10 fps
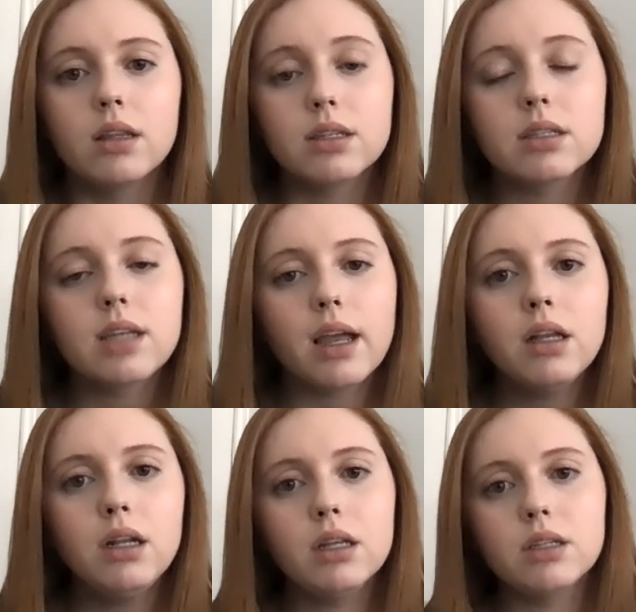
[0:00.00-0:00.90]
The
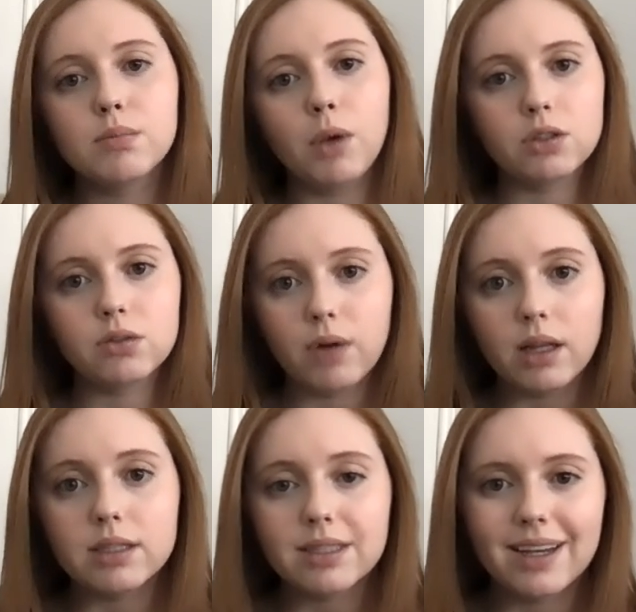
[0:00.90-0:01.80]
second is
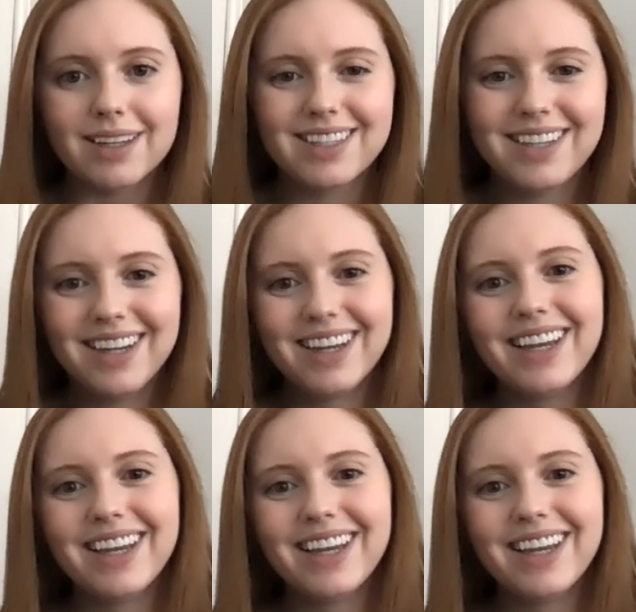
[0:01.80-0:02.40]
mozzarella sticks.